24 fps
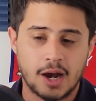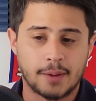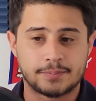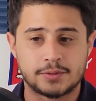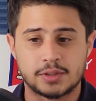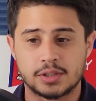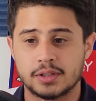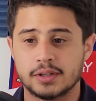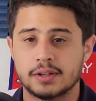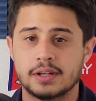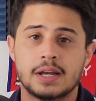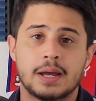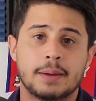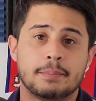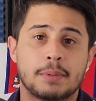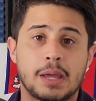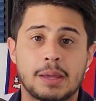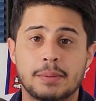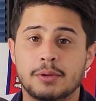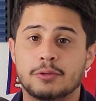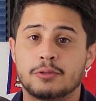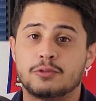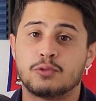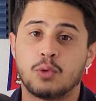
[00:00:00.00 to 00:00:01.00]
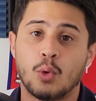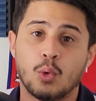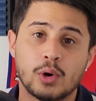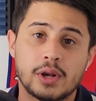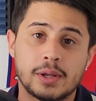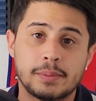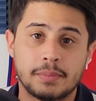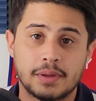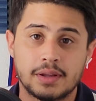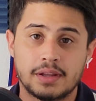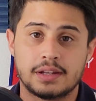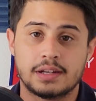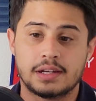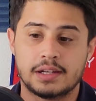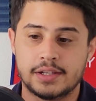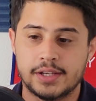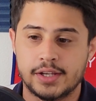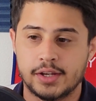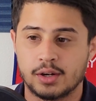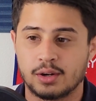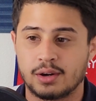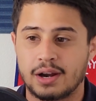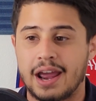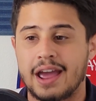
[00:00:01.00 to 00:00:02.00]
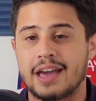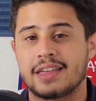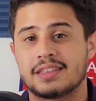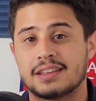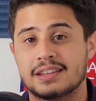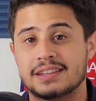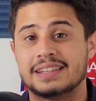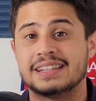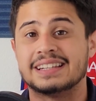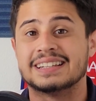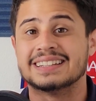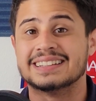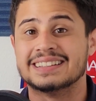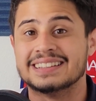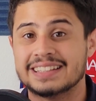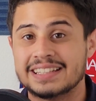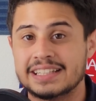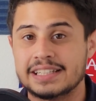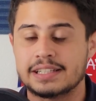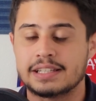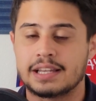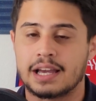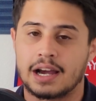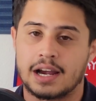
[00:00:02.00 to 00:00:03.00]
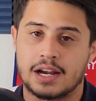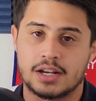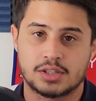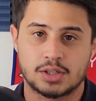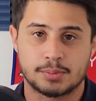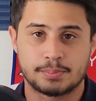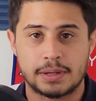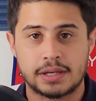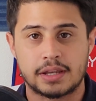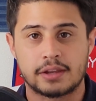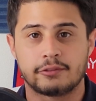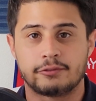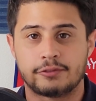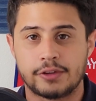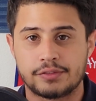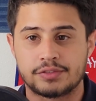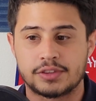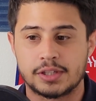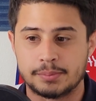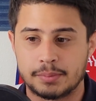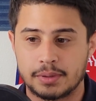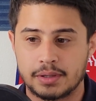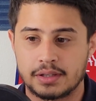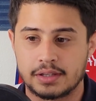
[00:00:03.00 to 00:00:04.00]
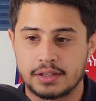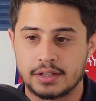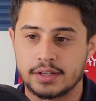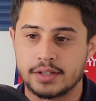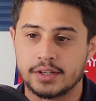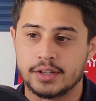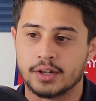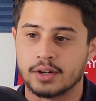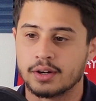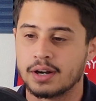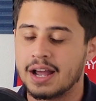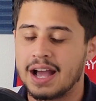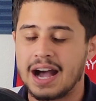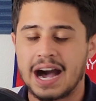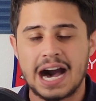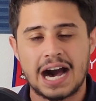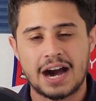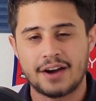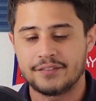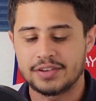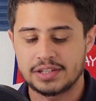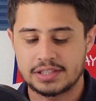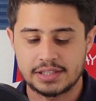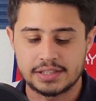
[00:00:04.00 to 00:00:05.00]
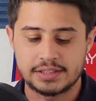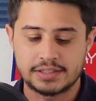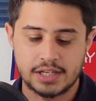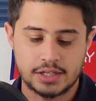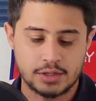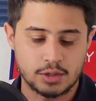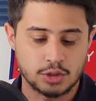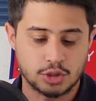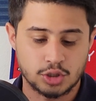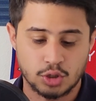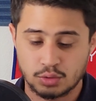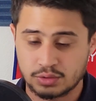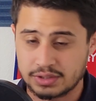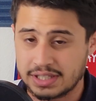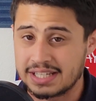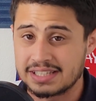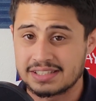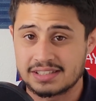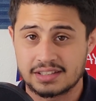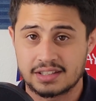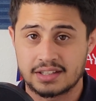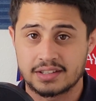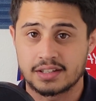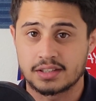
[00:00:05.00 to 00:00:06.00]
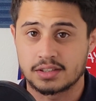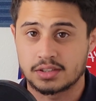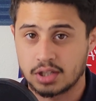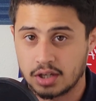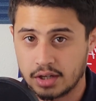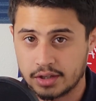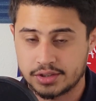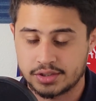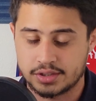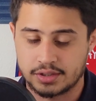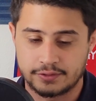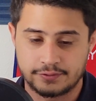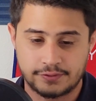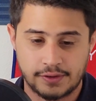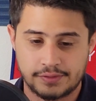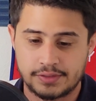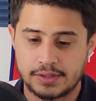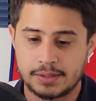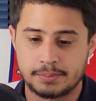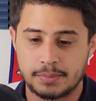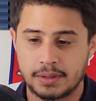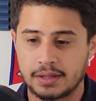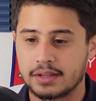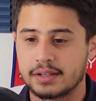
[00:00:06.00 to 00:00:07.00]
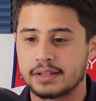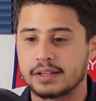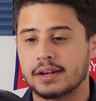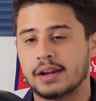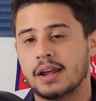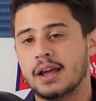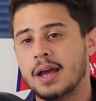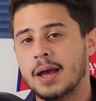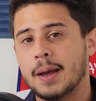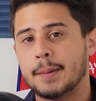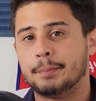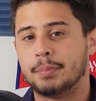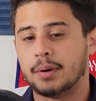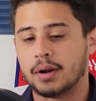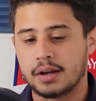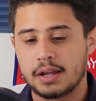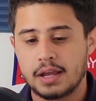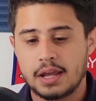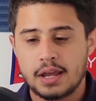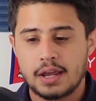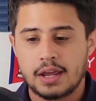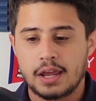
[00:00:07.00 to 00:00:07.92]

up to maybe 40 million a year, and then the elite guys are making 50 million a year. Obviously, Daniel Jones isn't going to touch the 50 million, but